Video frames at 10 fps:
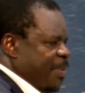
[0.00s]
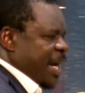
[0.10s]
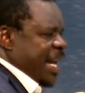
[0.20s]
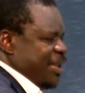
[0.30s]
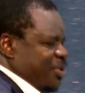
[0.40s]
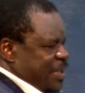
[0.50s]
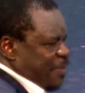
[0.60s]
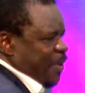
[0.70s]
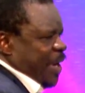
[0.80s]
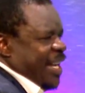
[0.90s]
Bwana Yesu
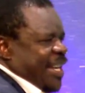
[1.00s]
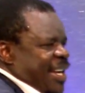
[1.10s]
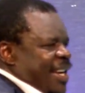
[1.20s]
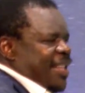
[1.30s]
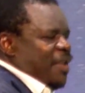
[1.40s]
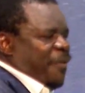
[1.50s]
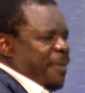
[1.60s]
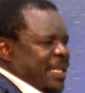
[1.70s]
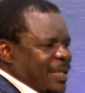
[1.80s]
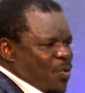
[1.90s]
asifiwe. The
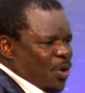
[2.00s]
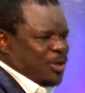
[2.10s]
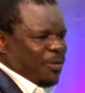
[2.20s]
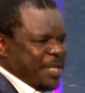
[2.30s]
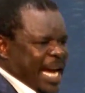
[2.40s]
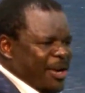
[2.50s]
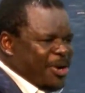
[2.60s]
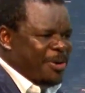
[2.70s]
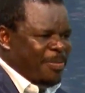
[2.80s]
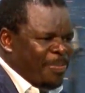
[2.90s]
famous quote of
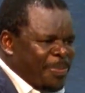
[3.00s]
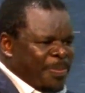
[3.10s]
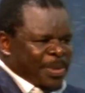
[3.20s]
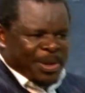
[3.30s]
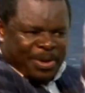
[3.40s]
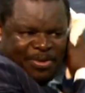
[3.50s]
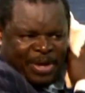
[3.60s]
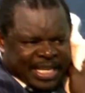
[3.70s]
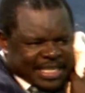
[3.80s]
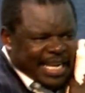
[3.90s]
Nyayo
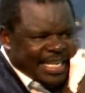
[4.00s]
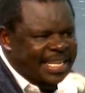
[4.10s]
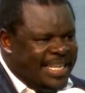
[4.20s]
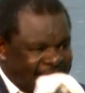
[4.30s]
when he said,